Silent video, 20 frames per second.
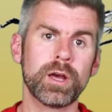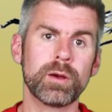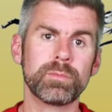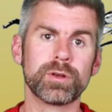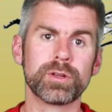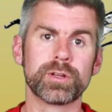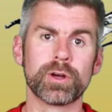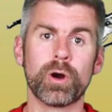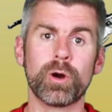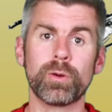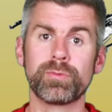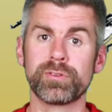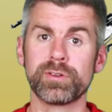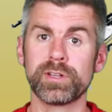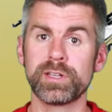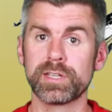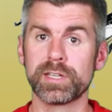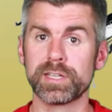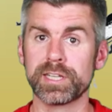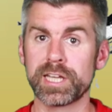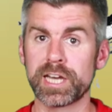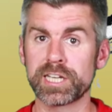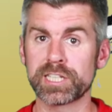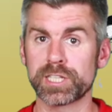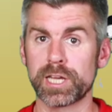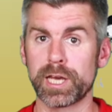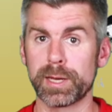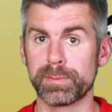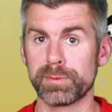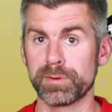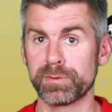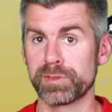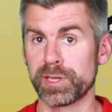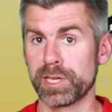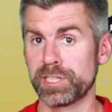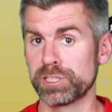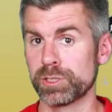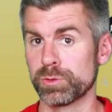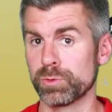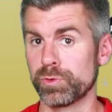But hopefully the next
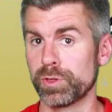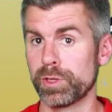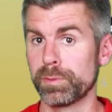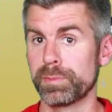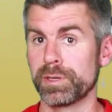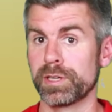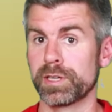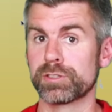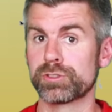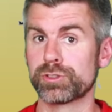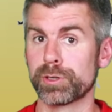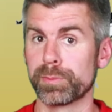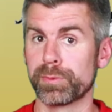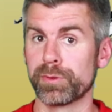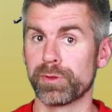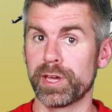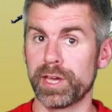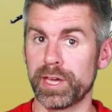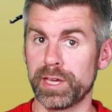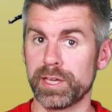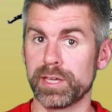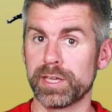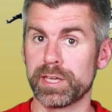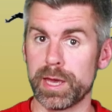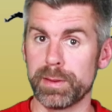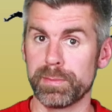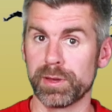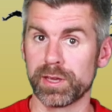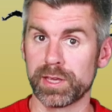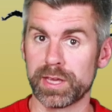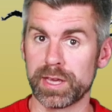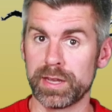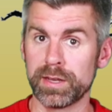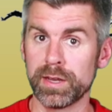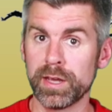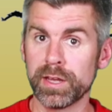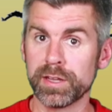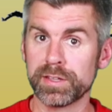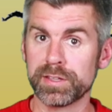adaptation will be a AAA game again